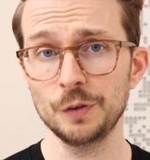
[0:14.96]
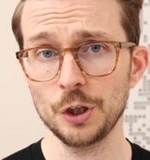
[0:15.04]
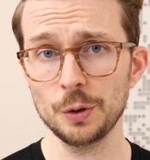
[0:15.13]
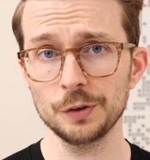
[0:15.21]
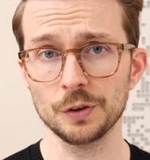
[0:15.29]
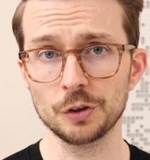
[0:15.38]
video
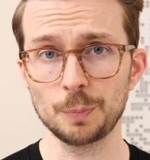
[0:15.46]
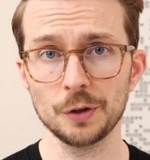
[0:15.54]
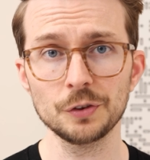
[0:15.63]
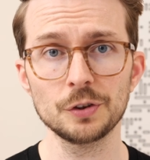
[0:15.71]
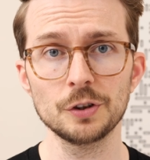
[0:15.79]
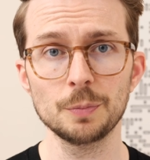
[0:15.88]
isn't
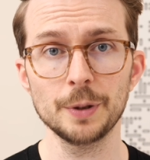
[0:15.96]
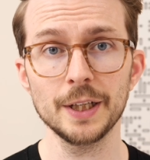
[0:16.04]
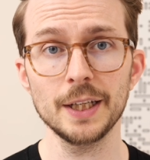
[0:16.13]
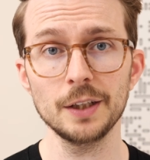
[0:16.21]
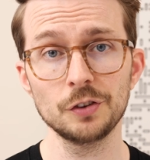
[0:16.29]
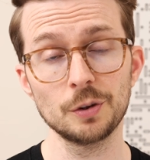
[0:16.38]
sponsored, but it
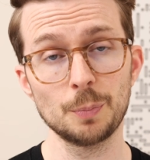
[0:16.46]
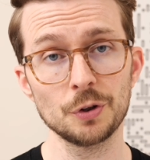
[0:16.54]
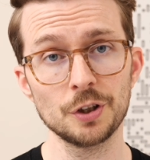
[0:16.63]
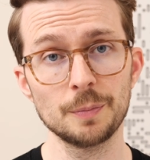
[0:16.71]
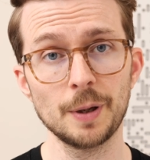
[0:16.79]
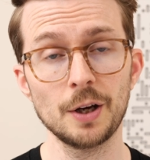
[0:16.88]
is supported by